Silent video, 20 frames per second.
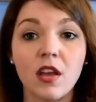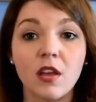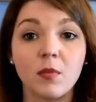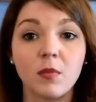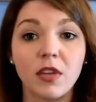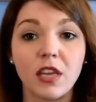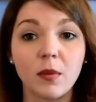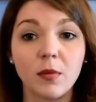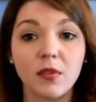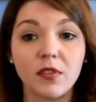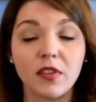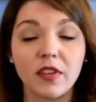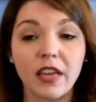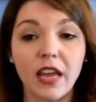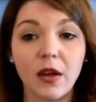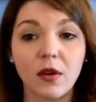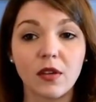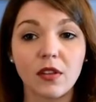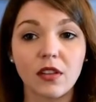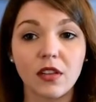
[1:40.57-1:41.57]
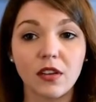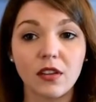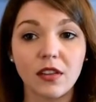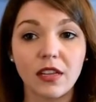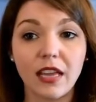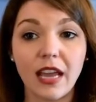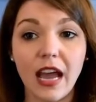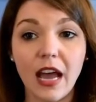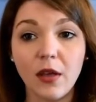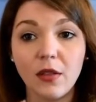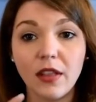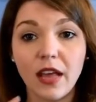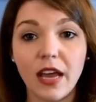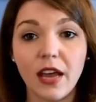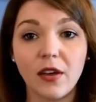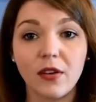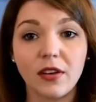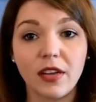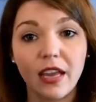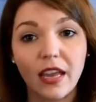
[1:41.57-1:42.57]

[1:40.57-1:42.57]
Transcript: be able to count clearly out loud